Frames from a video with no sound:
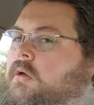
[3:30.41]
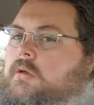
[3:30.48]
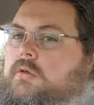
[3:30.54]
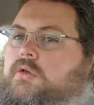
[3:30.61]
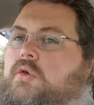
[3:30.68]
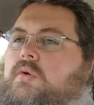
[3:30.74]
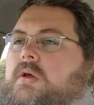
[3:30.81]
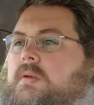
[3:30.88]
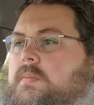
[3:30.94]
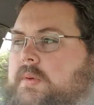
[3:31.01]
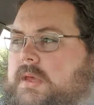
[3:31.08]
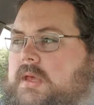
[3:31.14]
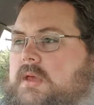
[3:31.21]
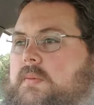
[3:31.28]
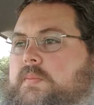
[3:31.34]
You can
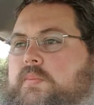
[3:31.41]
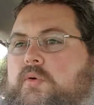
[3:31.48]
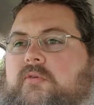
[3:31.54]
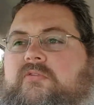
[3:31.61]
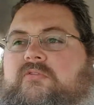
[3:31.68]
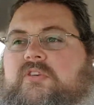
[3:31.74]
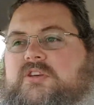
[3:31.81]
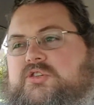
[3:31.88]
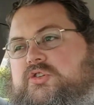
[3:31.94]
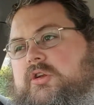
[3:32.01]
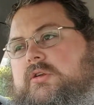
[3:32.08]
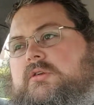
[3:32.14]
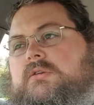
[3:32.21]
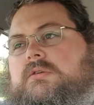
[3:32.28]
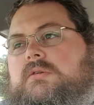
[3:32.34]
be
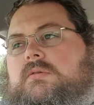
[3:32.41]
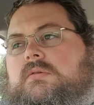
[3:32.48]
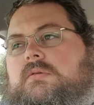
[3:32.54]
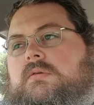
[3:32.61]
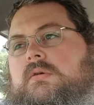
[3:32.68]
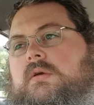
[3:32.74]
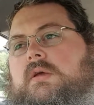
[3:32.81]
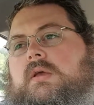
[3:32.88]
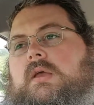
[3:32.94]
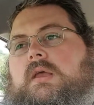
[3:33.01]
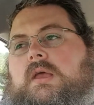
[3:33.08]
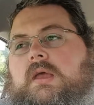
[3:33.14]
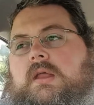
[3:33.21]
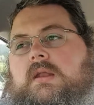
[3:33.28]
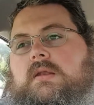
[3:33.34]
proficient
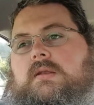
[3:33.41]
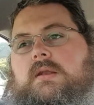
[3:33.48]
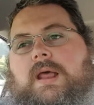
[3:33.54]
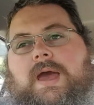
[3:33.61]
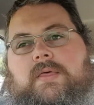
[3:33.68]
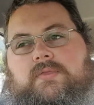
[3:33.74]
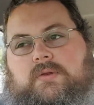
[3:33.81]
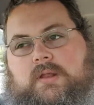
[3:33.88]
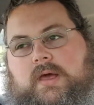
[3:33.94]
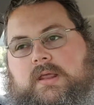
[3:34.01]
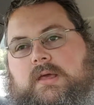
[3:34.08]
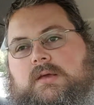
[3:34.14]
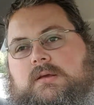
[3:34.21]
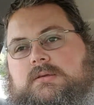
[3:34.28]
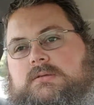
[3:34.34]
in
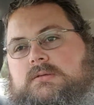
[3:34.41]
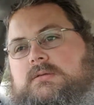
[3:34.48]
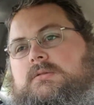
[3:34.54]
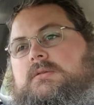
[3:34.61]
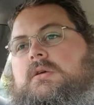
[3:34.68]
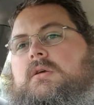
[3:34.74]
athletics.